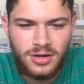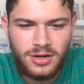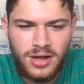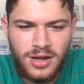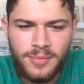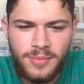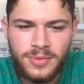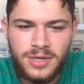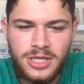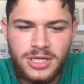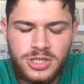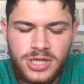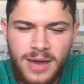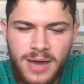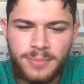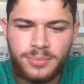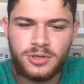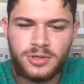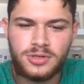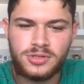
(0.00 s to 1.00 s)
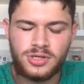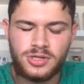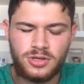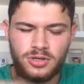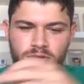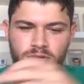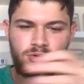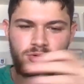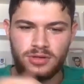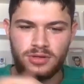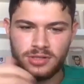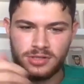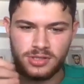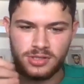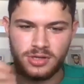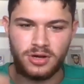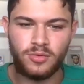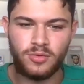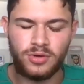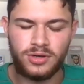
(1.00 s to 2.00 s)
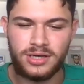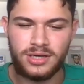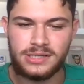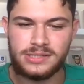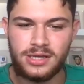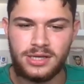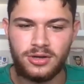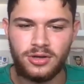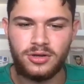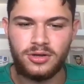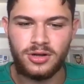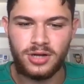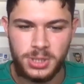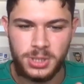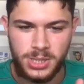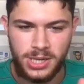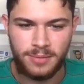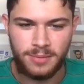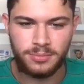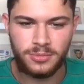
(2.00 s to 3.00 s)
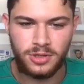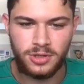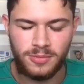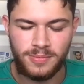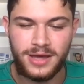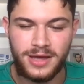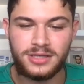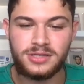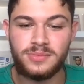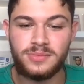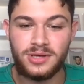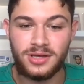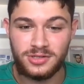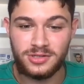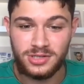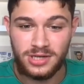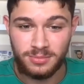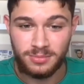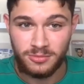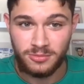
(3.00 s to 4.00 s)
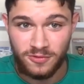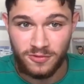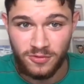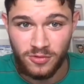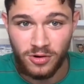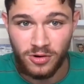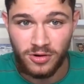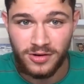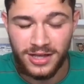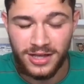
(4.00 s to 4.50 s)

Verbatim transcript: How many chapters are you doing this current one? Because I know you're on chapter you're about to be on chapter four